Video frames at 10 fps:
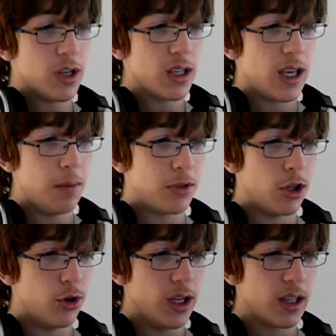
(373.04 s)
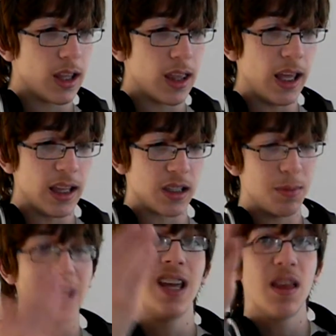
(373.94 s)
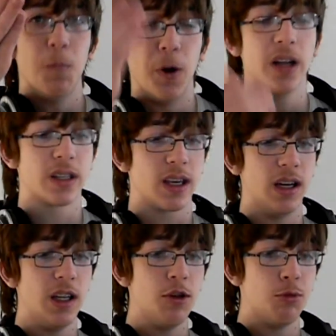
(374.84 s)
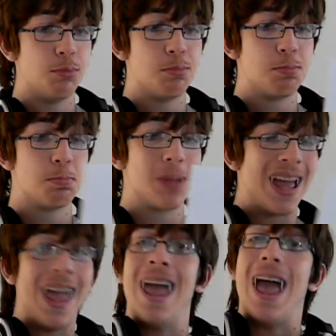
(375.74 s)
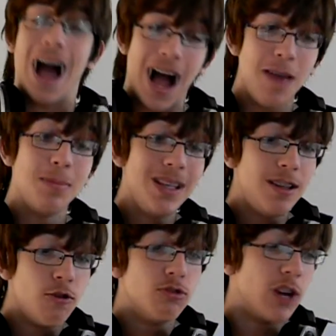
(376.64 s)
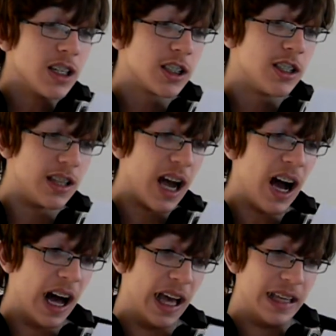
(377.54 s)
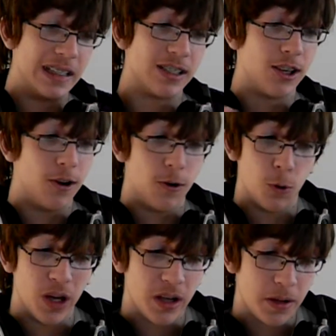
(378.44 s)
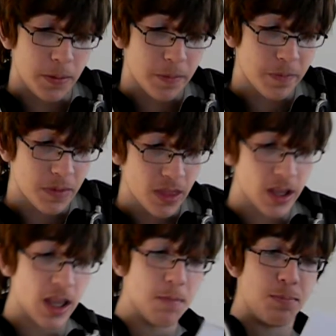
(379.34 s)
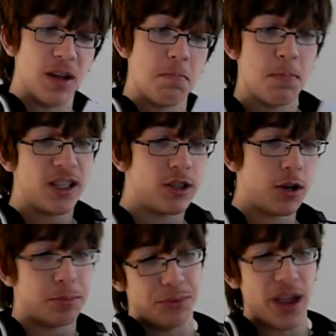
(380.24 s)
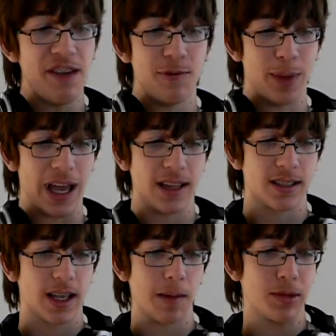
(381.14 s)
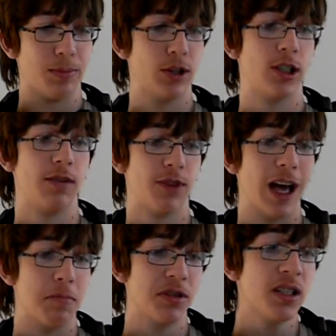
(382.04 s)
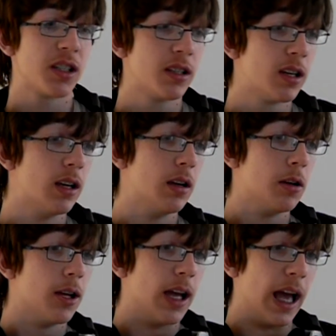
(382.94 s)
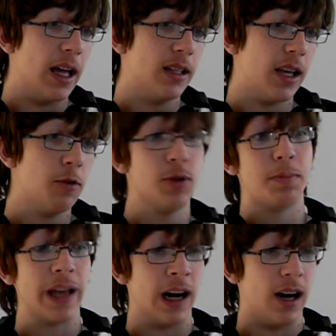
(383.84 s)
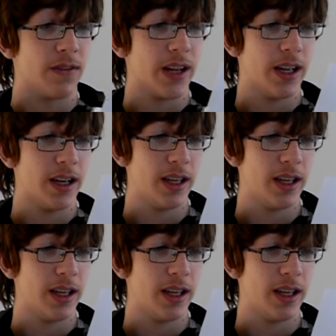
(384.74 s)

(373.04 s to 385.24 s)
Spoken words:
going to keep doing the thing that's making them want to kill you? I'm in no rush to die, so... But Mr. Brave Pants kept pushing for abolition, and it would pay off.